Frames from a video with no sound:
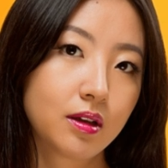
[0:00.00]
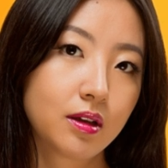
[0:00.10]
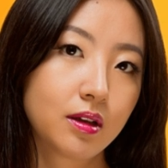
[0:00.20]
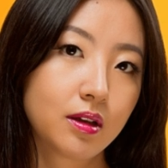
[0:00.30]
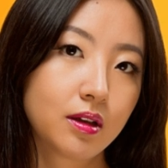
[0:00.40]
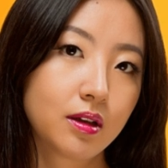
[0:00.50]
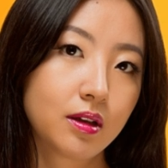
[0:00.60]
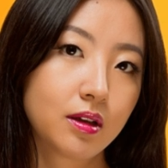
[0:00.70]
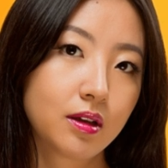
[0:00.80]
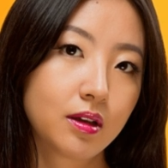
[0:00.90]

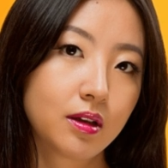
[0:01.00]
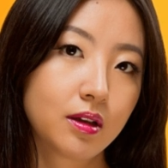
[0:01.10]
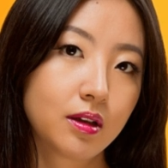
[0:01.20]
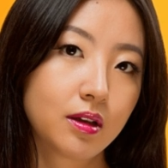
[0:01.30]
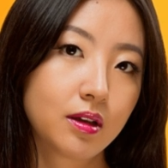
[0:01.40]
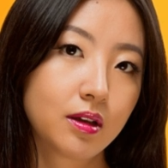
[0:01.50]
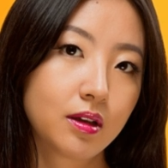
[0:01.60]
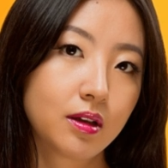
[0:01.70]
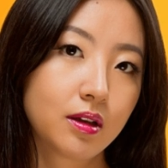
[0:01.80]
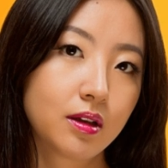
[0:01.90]

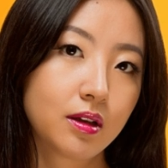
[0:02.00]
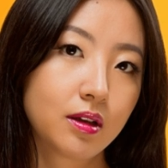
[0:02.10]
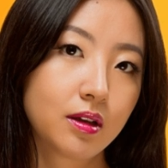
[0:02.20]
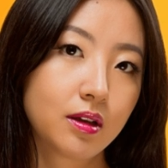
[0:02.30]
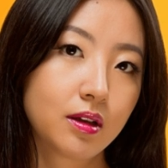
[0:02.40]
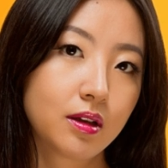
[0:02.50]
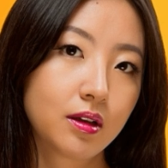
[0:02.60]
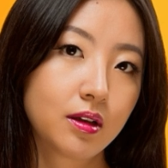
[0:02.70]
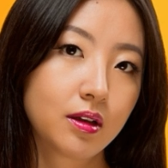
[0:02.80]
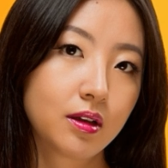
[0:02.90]

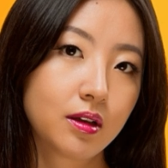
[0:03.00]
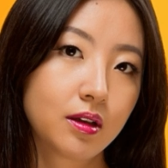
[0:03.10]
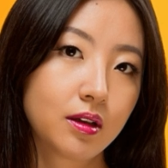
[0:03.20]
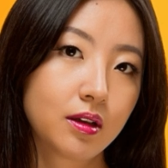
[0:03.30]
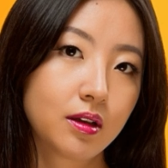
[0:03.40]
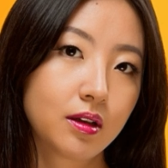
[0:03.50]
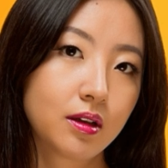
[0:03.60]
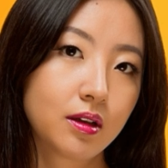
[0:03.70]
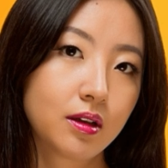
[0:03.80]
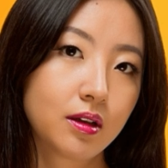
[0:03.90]

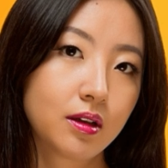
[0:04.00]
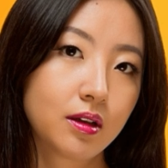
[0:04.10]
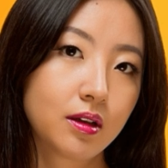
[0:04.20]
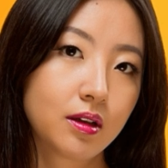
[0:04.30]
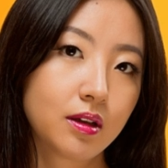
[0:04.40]
(no lip movement)